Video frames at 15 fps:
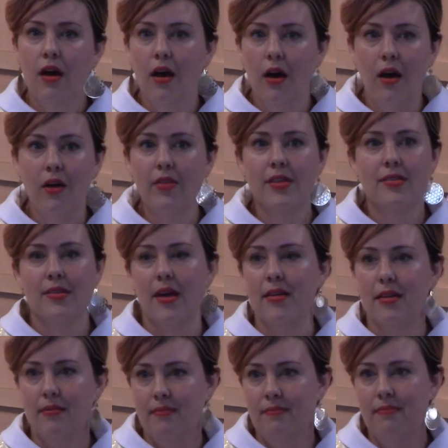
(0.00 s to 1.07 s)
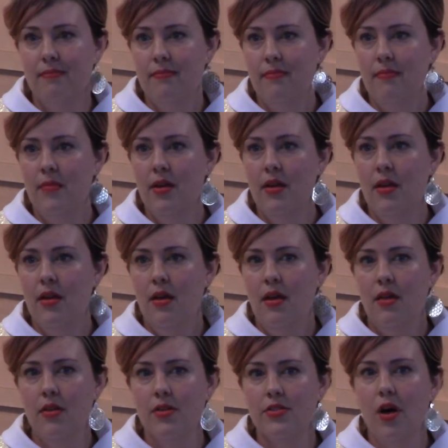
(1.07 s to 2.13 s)
All of a sudden,
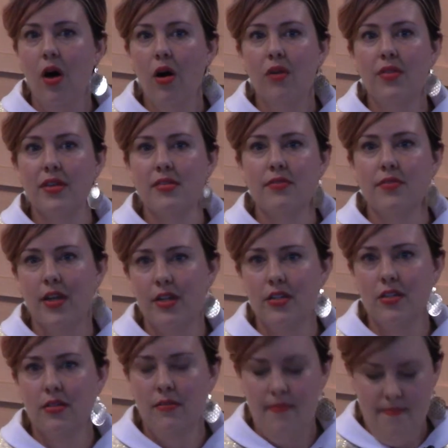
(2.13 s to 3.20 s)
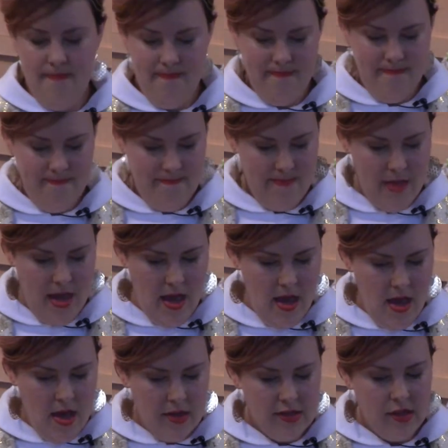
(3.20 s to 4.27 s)
there's all this fish.
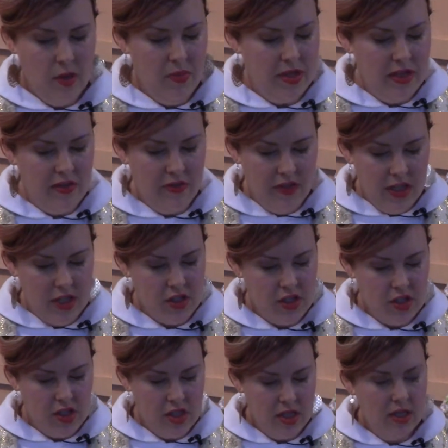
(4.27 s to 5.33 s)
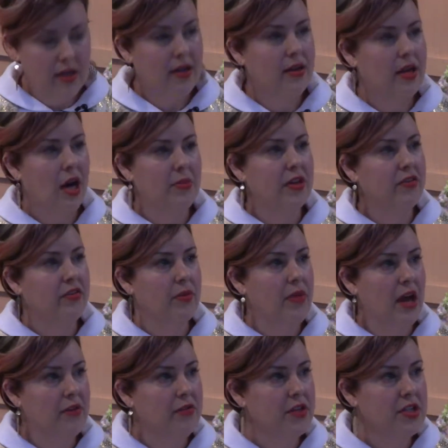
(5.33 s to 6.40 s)
So many fish coming from
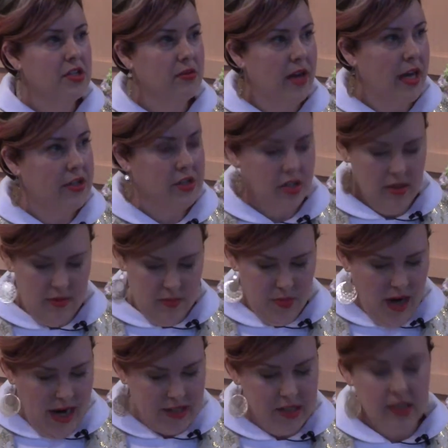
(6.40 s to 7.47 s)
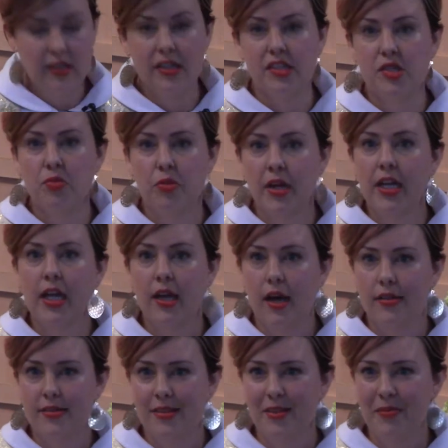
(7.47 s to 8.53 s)
every direction, practically springing
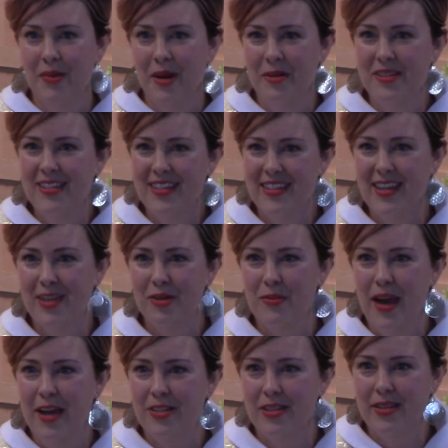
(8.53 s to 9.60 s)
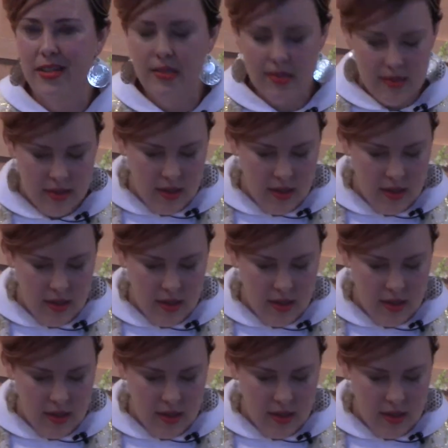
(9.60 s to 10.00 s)
onto the boat. Can you imagine this?